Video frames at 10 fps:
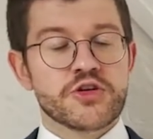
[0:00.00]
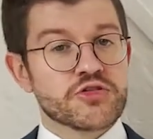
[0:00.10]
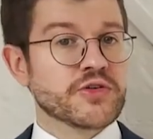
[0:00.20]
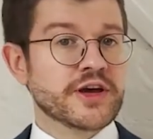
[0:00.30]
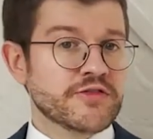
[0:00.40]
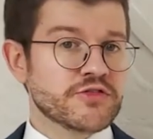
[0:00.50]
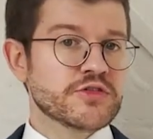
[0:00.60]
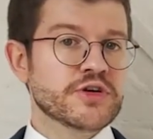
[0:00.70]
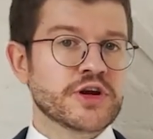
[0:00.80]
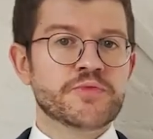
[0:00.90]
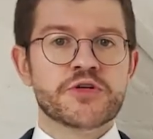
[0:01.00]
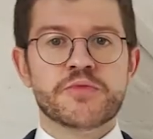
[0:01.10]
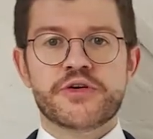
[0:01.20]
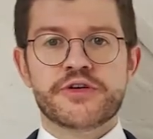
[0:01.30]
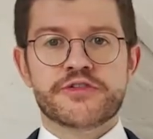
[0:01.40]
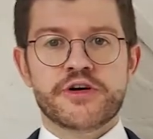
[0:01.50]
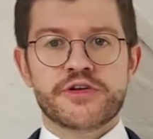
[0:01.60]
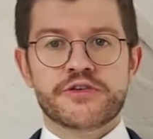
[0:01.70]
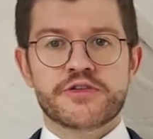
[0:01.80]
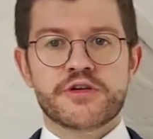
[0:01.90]
to give you an optimal
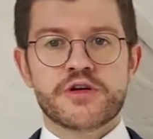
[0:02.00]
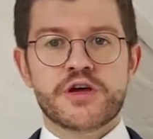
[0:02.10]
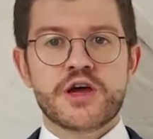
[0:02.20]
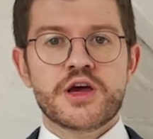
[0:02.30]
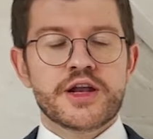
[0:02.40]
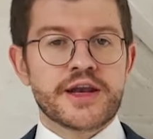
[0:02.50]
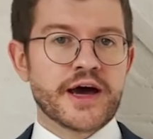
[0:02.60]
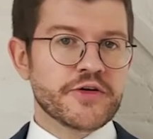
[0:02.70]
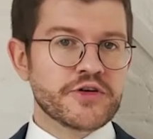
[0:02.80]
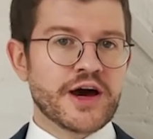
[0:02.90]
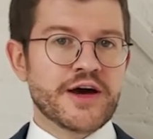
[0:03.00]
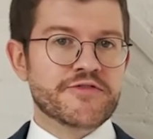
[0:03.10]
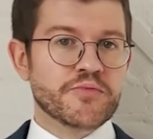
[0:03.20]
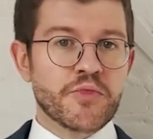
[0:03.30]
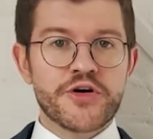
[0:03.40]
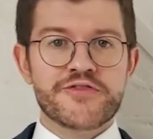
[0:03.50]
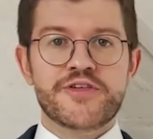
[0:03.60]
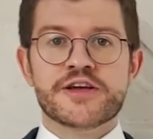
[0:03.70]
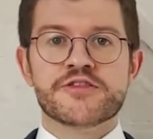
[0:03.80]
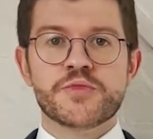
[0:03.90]
result. Now you have more
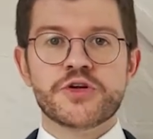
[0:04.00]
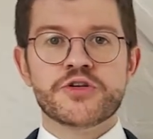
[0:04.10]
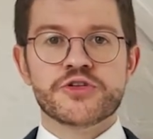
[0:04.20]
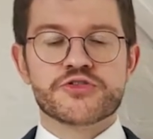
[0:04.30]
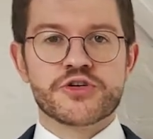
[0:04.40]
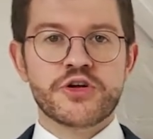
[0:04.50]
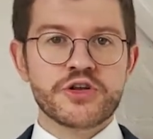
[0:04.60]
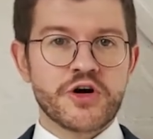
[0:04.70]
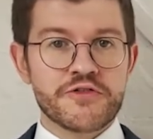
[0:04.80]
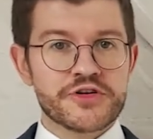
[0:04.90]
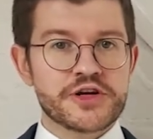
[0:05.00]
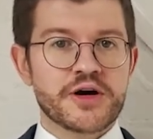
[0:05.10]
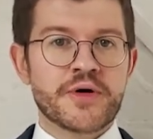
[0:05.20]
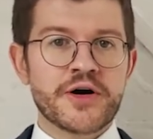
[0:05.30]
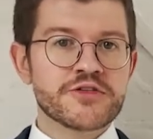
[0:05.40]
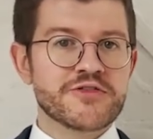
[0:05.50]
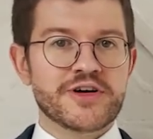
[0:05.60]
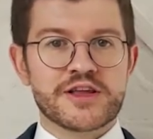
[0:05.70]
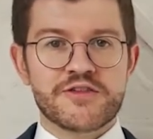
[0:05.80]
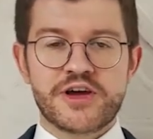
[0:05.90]
flexible control over the amount of
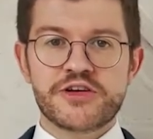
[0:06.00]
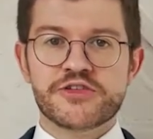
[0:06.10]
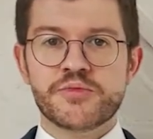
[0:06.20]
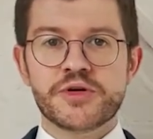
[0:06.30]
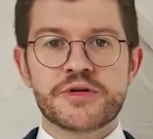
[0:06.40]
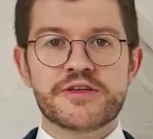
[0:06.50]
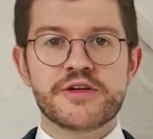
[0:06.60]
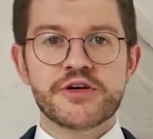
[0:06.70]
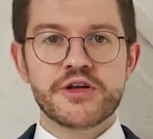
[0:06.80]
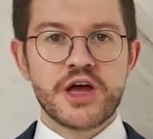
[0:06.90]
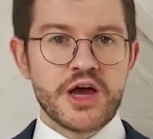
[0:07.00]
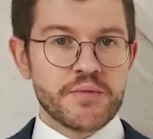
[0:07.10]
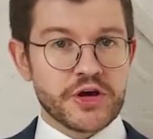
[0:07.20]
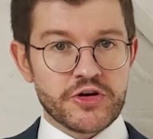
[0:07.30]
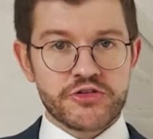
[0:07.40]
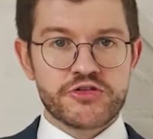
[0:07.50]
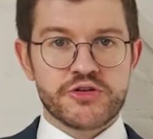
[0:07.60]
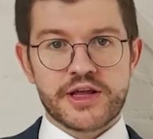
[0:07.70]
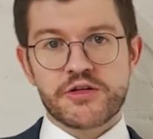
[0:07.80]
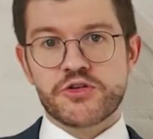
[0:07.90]
activationable material because you
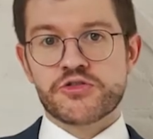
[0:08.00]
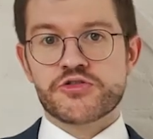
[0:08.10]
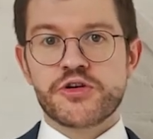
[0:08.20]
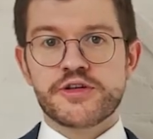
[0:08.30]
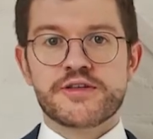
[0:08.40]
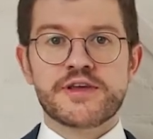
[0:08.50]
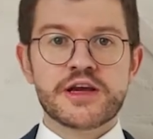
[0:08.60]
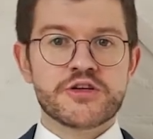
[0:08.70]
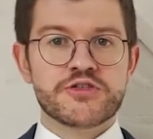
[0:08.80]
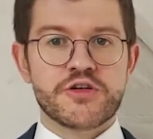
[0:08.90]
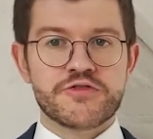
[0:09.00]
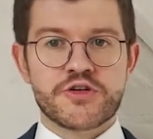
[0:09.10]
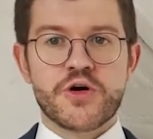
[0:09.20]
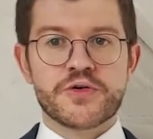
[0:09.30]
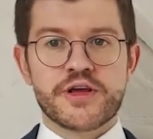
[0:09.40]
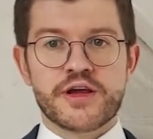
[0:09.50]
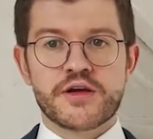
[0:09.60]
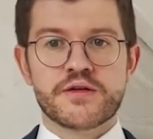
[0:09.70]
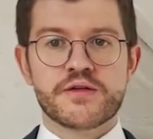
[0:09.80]
can control the thickness of a coating.